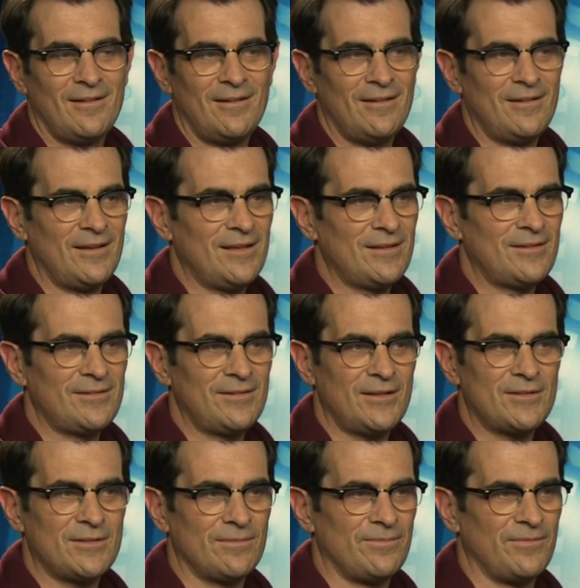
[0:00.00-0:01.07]
It's
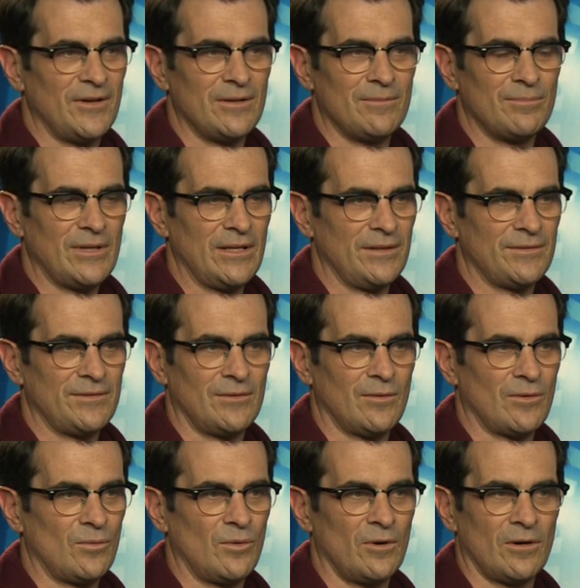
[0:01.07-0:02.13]
such a fun place to go
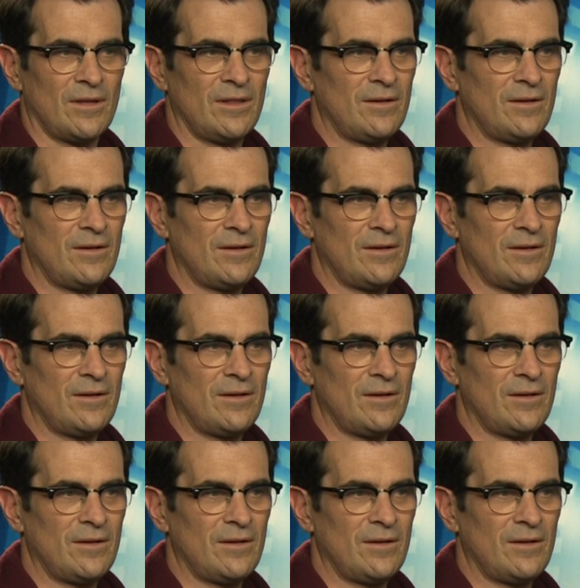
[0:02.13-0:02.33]
to work.